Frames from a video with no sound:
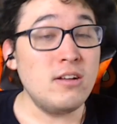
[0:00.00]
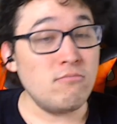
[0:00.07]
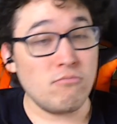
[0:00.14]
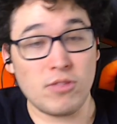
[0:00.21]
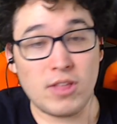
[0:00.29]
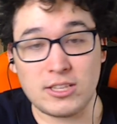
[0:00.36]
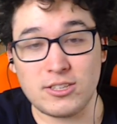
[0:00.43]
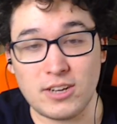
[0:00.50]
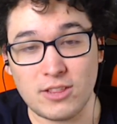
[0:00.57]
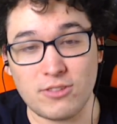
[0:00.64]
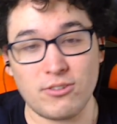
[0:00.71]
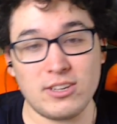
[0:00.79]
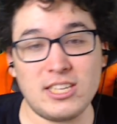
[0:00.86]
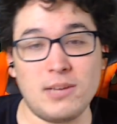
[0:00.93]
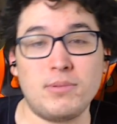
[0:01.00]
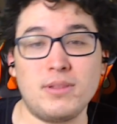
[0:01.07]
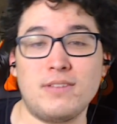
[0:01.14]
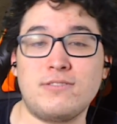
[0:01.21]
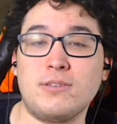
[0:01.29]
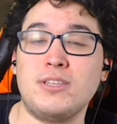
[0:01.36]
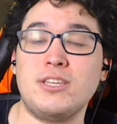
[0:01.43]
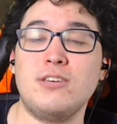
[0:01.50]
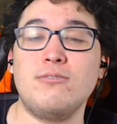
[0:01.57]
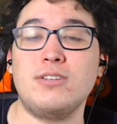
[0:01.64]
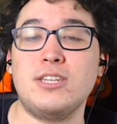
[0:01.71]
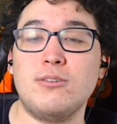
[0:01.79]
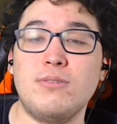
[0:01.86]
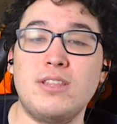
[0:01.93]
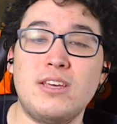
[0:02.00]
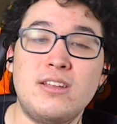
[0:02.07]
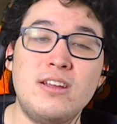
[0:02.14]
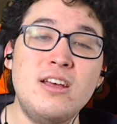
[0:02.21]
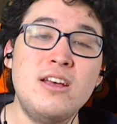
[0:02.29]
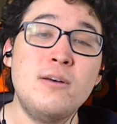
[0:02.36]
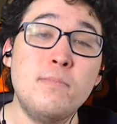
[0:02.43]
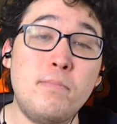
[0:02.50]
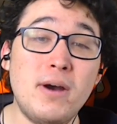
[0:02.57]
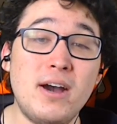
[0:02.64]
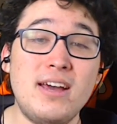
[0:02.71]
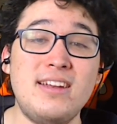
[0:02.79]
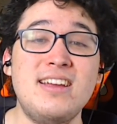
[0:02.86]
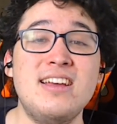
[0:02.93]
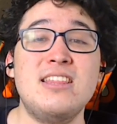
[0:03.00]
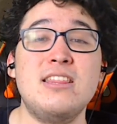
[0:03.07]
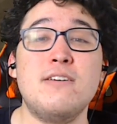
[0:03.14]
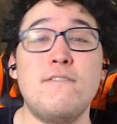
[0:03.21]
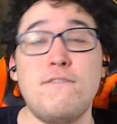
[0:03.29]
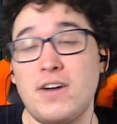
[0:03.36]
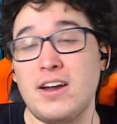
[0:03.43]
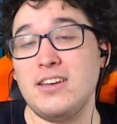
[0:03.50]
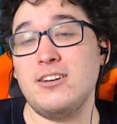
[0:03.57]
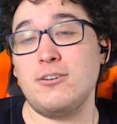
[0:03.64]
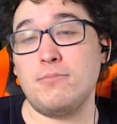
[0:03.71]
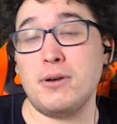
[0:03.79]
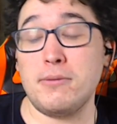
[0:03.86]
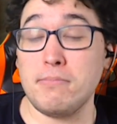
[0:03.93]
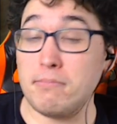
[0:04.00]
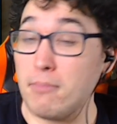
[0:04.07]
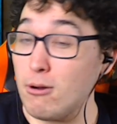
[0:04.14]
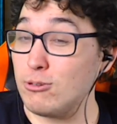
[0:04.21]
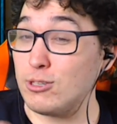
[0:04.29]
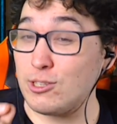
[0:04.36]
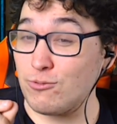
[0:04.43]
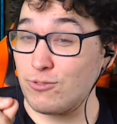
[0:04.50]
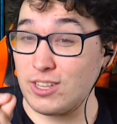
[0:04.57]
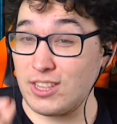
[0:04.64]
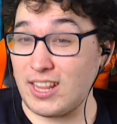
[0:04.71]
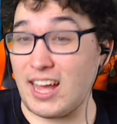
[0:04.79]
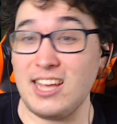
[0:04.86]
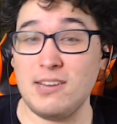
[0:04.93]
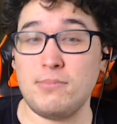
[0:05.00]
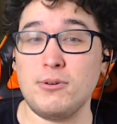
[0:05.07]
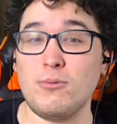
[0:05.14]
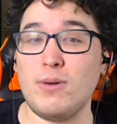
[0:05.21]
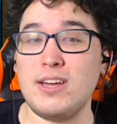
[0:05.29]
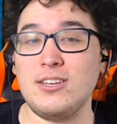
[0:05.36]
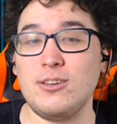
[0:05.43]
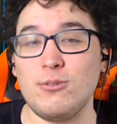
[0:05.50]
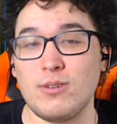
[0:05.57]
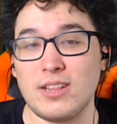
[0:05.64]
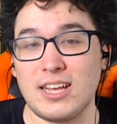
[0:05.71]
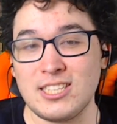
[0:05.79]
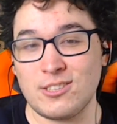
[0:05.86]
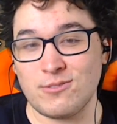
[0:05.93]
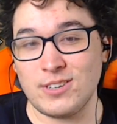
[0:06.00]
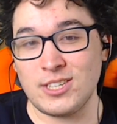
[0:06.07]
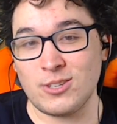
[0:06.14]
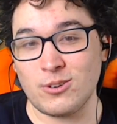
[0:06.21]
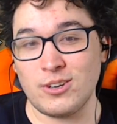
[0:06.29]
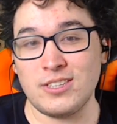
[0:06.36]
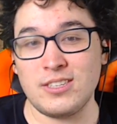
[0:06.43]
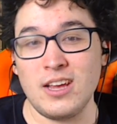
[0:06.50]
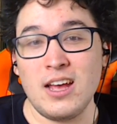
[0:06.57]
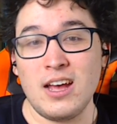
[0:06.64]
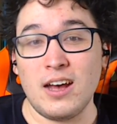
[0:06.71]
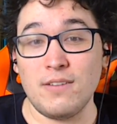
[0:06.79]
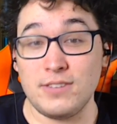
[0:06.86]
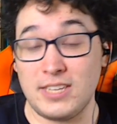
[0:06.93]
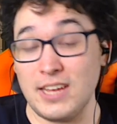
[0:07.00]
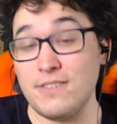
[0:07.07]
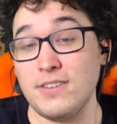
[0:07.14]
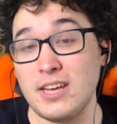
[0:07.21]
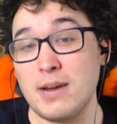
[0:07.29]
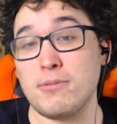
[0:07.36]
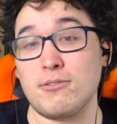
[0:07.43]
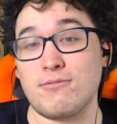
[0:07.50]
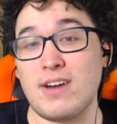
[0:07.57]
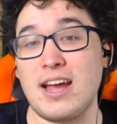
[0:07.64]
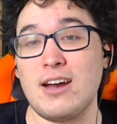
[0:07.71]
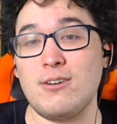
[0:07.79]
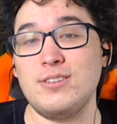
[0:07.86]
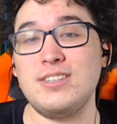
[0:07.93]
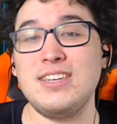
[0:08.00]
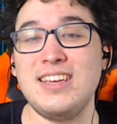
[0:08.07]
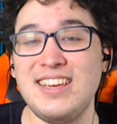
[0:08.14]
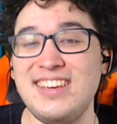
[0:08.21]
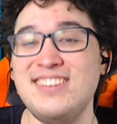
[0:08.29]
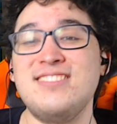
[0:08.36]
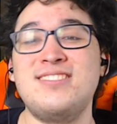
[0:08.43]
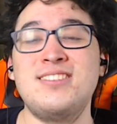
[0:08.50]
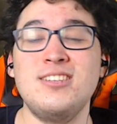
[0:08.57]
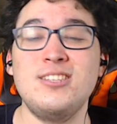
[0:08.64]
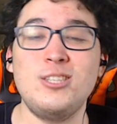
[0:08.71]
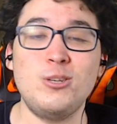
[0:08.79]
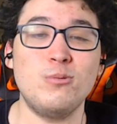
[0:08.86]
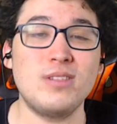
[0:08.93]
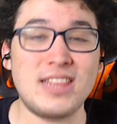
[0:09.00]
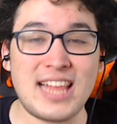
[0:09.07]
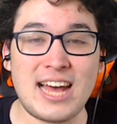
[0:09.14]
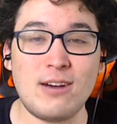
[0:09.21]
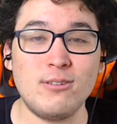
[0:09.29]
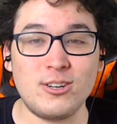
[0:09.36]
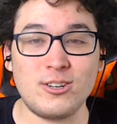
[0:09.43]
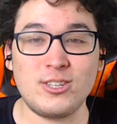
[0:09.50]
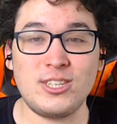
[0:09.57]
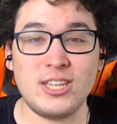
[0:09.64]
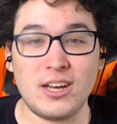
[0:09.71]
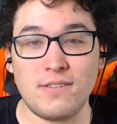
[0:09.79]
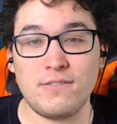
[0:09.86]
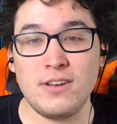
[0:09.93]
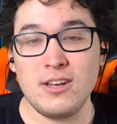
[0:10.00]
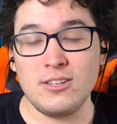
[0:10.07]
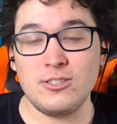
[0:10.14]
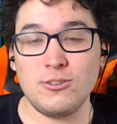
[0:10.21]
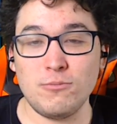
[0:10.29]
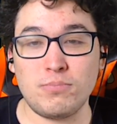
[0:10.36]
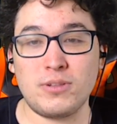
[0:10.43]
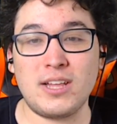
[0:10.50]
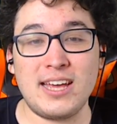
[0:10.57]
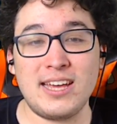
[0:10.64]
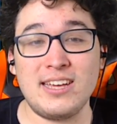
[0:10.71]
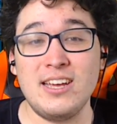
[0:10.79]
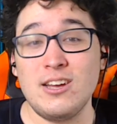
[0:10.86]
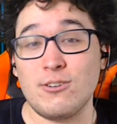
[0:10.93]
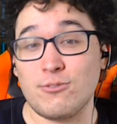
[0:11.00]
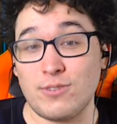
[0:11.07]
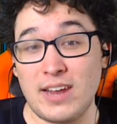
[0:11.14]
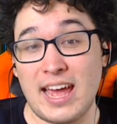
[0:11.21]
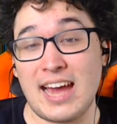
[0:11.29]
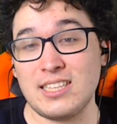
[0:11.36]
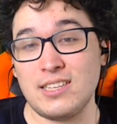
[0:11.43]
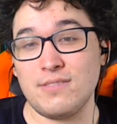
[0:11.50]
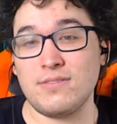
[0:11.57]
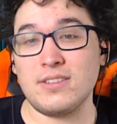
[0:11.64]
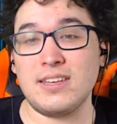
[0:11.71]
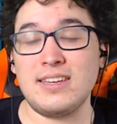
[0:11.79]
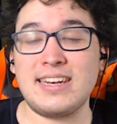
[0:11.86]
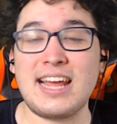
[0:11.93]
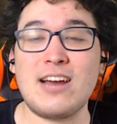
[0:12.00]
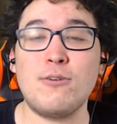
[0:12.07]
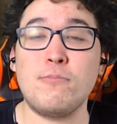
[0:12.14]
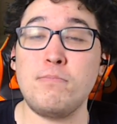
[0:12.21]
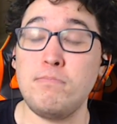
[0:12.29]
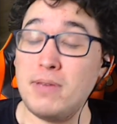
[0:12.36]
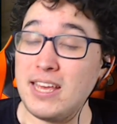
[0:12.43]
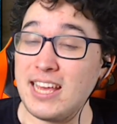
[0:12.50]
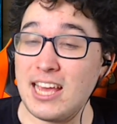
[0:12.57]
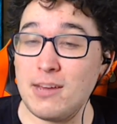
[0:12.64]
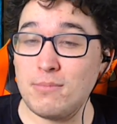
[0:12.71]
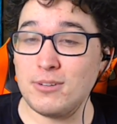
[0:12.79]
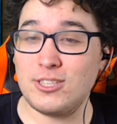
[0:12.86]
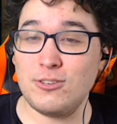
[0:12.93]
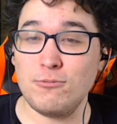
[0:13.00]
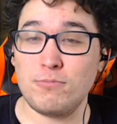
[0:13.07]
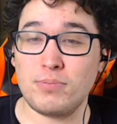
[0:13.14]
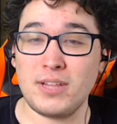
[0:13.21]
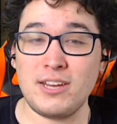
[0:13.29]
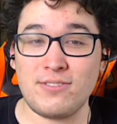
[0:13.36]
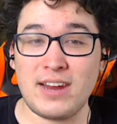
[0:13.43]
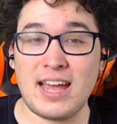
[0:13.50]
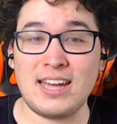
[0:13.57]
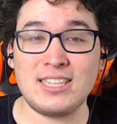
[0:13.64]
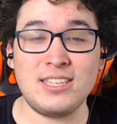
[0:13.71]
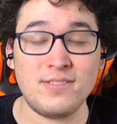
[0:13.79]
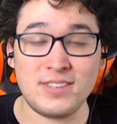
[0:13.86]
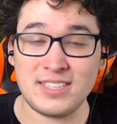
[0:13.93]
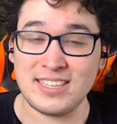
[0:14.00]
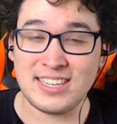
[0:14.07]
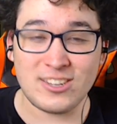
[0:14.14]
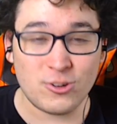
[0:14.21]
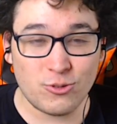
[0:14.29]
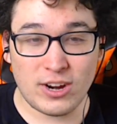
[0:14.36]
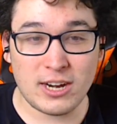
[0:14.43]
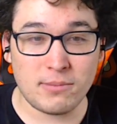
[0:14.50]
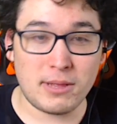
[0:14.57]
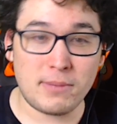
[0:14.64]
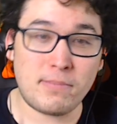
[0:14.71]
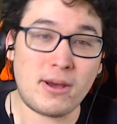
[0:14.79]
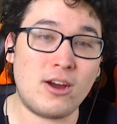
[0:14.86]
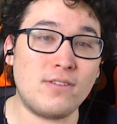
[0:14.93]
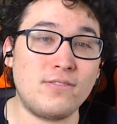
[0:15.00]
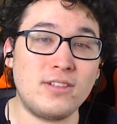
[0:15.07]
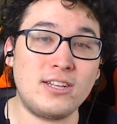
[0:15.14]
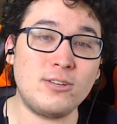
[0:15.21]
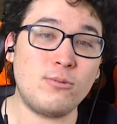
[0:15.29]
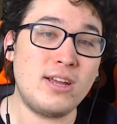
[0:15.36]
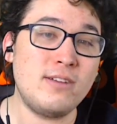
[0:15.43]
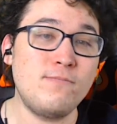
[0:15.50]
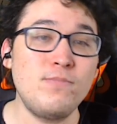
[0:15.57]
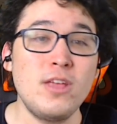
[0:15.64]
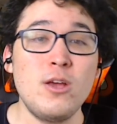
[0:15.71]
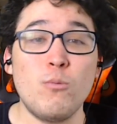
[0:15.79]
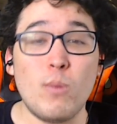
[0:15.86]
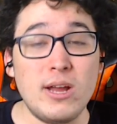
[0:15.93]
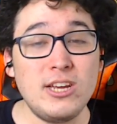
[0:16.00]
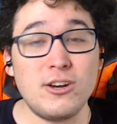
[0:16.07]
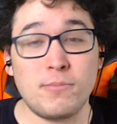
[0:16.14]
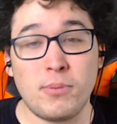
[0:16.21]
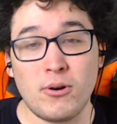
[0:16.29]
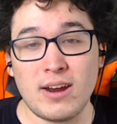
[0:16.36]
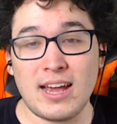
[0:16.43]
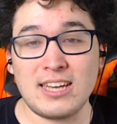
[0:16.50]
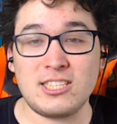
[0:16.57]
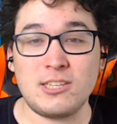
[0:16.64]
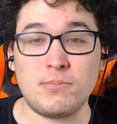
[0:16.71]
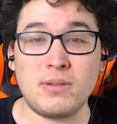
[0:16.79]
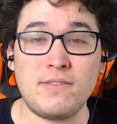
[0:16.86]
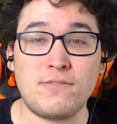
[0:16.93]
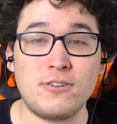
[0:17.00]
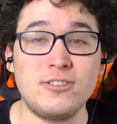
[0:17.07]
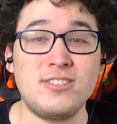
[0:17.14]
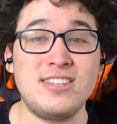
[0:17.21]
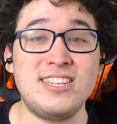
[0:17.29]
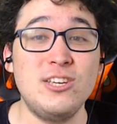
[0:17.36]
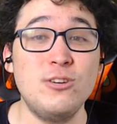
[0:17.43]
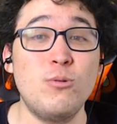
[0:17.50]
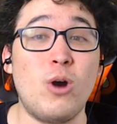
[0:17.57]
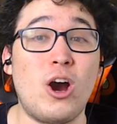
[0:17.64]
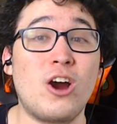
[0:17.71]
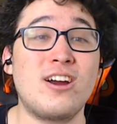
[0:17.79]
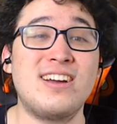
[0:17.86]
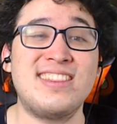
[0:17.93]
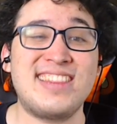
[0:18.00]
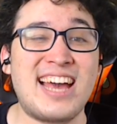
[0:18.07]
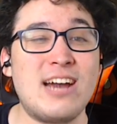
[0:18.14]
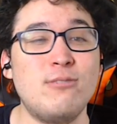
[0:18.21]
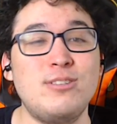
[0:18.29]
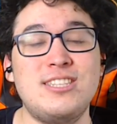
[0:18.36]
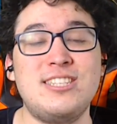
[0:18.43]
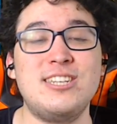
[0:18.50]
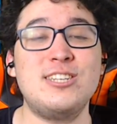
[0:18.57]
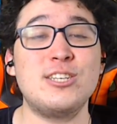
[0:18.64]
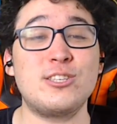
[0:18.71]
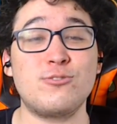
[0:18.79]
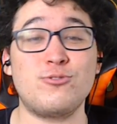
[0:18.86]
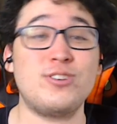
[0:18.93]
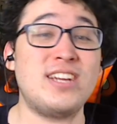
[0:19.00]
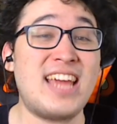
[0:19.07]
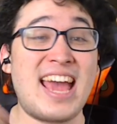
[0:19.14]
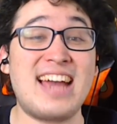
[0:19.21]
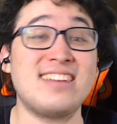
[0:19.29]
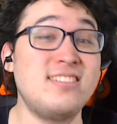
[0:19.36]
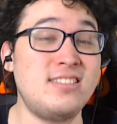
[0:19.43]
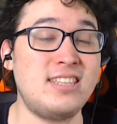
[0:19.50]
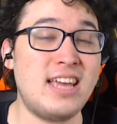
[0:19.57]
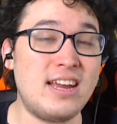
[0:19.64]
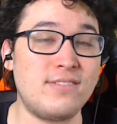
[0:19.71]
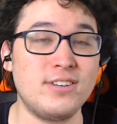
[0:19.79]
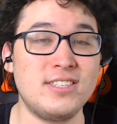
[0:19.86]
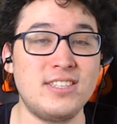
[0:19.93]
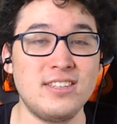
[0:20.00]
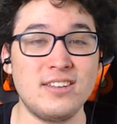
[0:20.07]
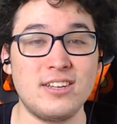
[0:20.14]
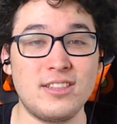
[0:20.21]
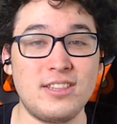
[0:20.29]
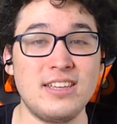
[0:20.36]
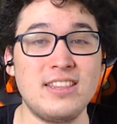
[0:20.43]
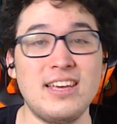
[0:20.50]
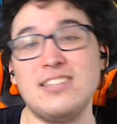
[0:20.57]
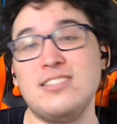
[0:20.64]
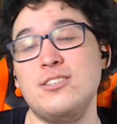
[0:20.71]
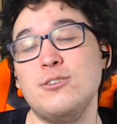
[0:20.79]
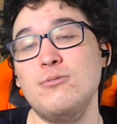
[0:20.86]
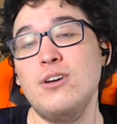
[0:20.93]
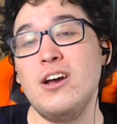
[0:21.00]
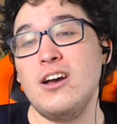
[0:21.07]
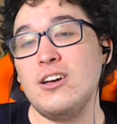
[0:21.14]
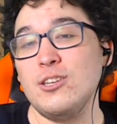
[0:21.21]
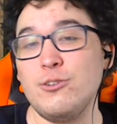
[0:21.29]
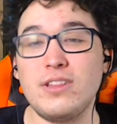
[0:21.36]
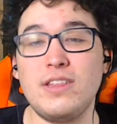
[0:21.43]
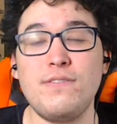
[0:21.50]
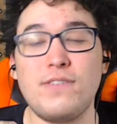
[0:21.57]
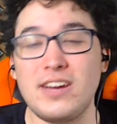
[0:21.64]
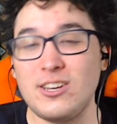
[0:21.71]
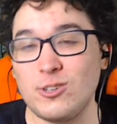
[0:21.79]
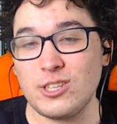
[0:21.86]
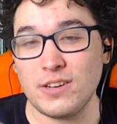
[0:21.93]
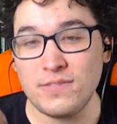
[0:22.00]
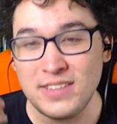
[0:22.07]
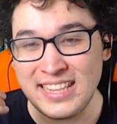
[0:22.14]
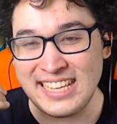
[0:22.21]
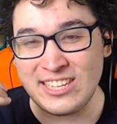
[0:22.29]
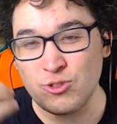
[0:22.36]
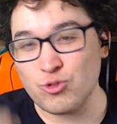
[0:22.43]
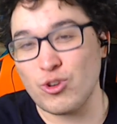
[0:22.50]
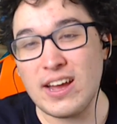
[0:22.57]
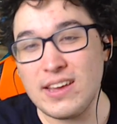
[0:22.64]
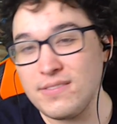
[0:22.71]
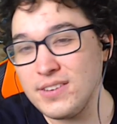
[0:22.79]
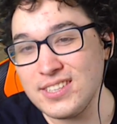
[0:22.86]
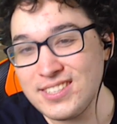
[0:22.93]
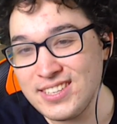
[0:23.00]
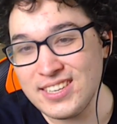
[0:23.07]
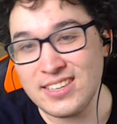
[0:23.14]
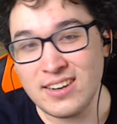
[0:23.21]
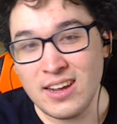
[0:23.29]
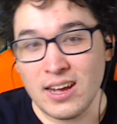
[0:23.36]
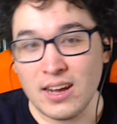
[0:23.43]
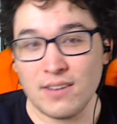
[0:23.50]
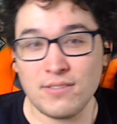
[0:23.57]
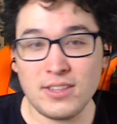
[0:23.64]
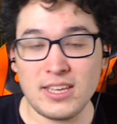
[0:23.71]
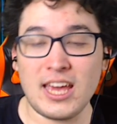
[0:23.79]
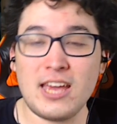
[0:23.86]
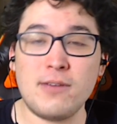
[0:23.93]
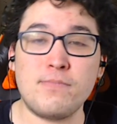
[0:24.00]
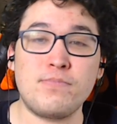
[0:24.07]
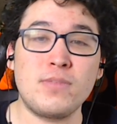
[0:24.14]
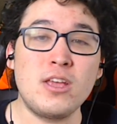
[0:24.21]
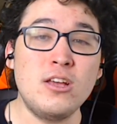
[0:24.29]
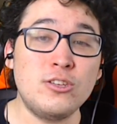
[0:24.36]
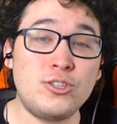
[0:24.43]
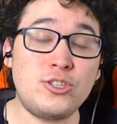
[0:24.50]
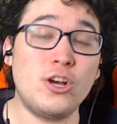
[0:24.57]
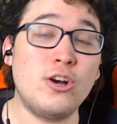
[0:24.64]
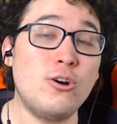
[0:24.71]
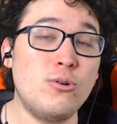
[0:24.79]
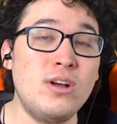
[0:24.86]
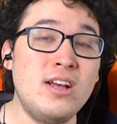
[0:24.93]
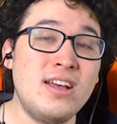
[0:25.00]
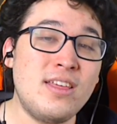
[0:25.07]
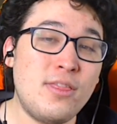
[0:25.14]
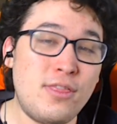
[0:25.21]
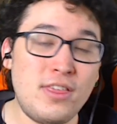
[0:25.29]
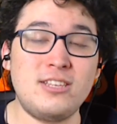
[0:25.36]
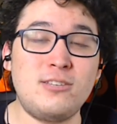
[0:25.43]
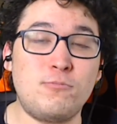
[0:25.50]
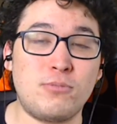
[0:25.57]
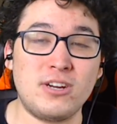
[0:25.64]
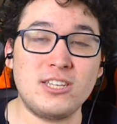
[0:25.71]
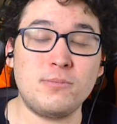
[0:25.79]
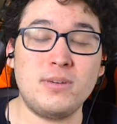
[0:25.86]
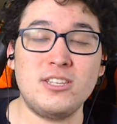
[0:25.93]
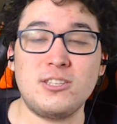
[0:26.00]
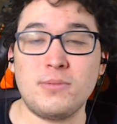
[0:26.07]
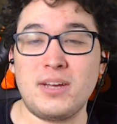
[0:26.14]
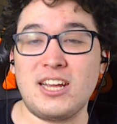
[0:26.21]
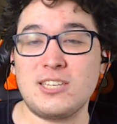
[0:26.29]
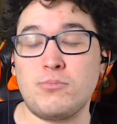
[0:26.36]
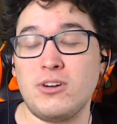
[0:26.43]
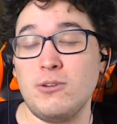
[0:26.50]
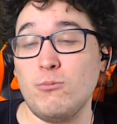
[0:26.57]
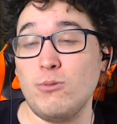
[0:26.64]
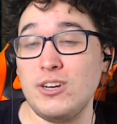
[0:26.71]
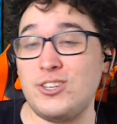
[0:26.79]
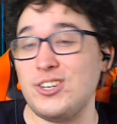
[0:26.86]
That's another example of something you can do with it. But the final but most reliable way to utilize the resource of giving up the round is to allow yourself to play reactively. Now, being able to play reactive is incredibly powerful in Gwent. When your opponent has to play first and you are allowed to just react to every single thing they do, you really find yourself in the driving seat of the game. So this brings me to my next point, which